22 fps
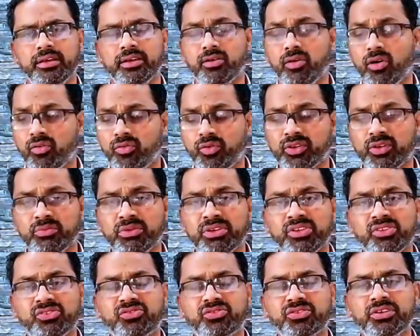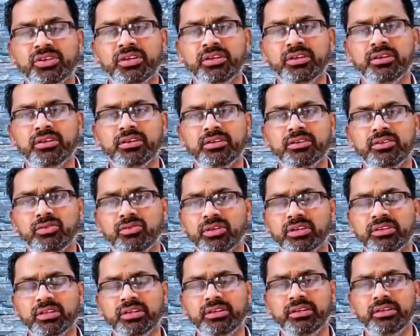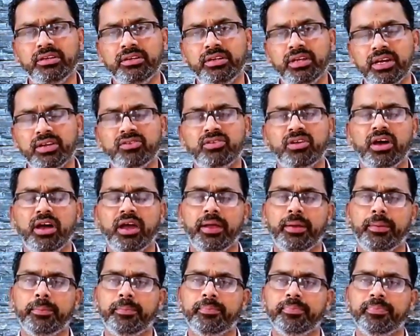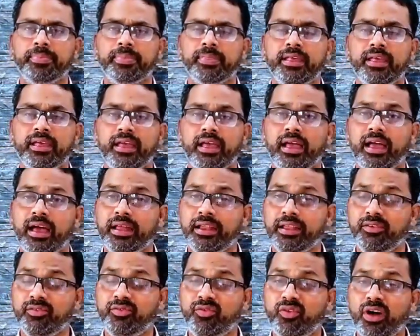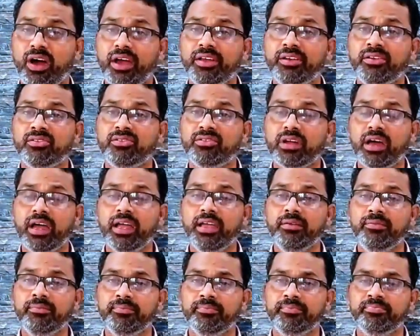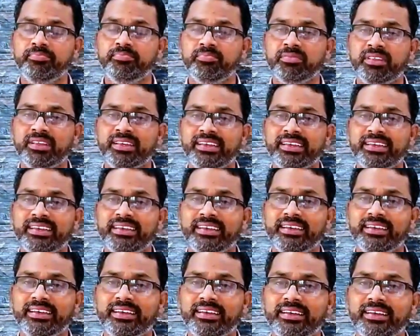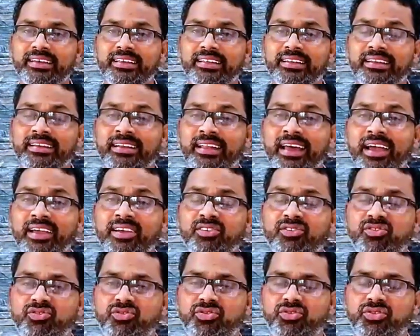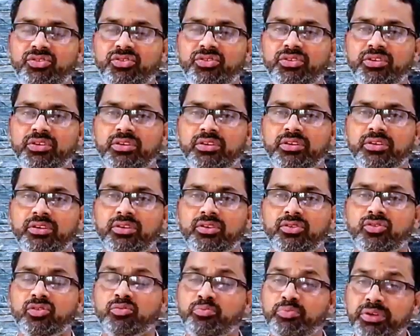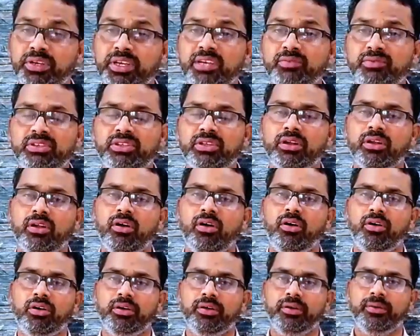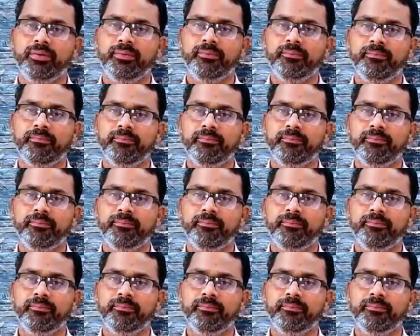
He go for the ministry during the daytime, and he find time night to be with the Lord,